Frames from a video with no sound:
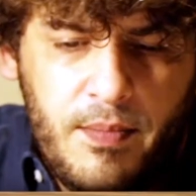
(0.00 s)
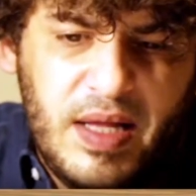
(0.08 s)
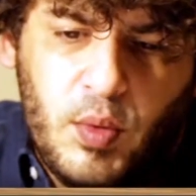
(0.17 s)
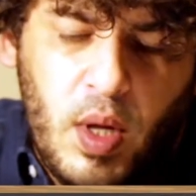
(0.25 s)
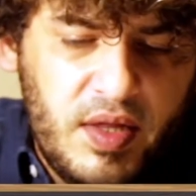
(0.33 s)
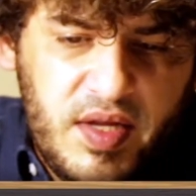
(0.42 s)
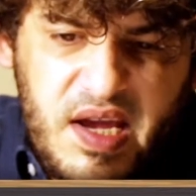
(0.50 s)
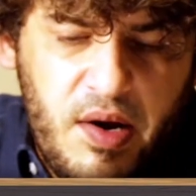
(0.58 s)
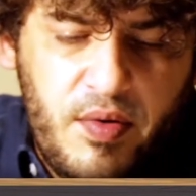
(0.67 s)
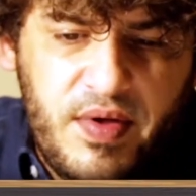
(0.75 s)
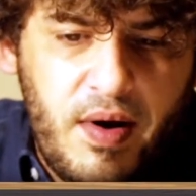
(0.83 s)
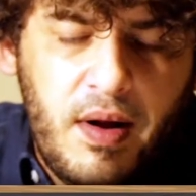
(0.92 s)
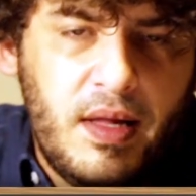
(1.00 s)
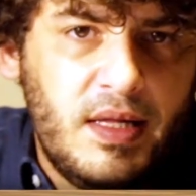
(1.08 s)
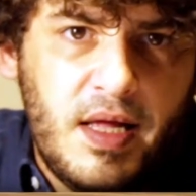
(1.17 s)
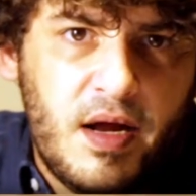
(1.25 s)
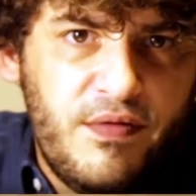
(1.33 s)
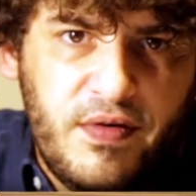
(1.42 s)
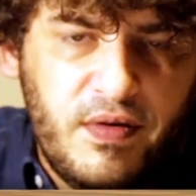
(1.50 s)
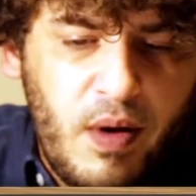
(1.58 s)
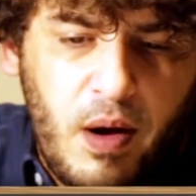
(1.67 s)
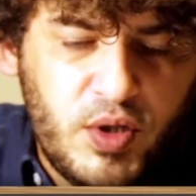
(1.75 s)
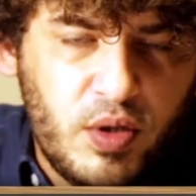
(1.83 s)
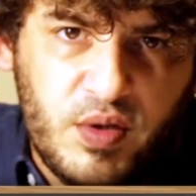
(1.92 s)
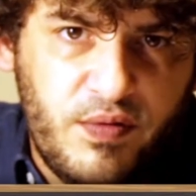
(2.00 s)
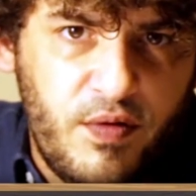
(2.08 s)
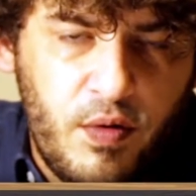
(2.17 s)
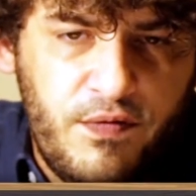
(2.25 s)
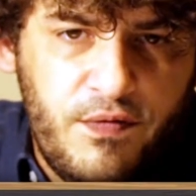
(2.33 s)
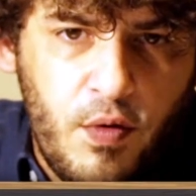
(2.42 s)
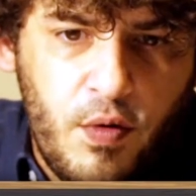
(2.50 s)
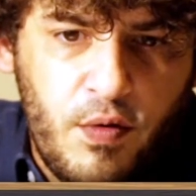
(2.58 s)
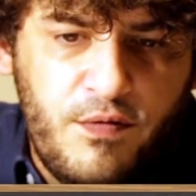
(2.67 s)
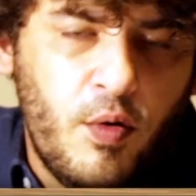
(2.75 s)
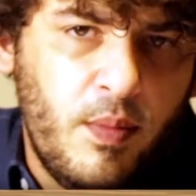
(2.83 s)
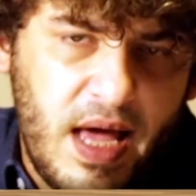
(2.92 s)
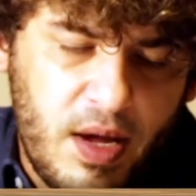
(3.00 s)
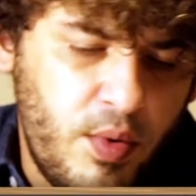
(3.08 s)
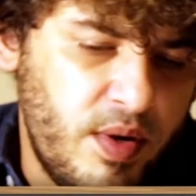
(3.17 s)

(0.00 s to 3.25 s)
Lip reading: But, well, here there are a lot of options for black.